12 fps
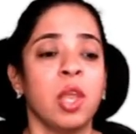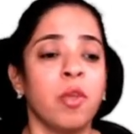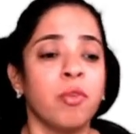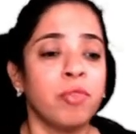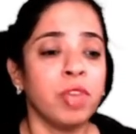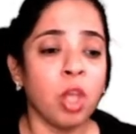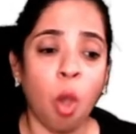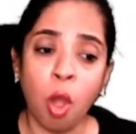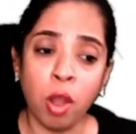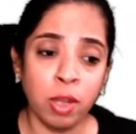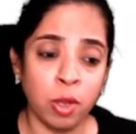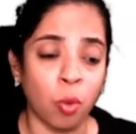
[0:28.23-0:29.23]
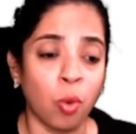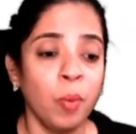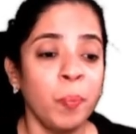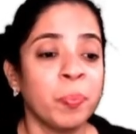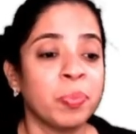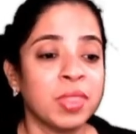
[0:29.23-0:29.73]
We all
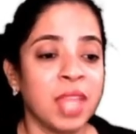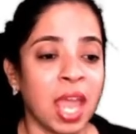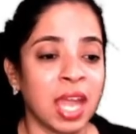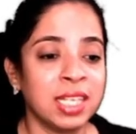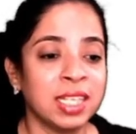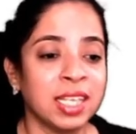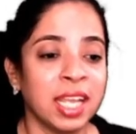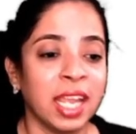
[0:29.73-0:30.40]
know that